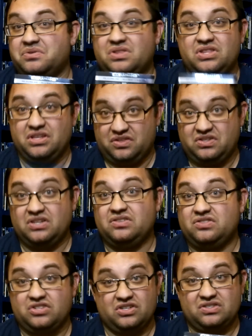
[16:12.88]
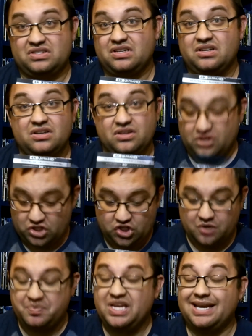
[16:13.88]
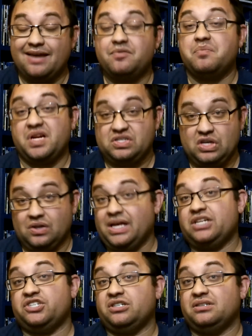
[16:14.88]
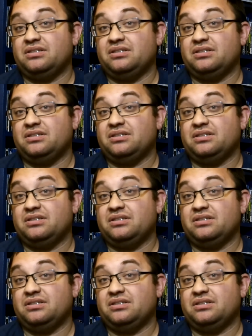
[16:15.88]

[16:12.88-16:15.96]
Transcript: this is just, it should be in everybody's collection.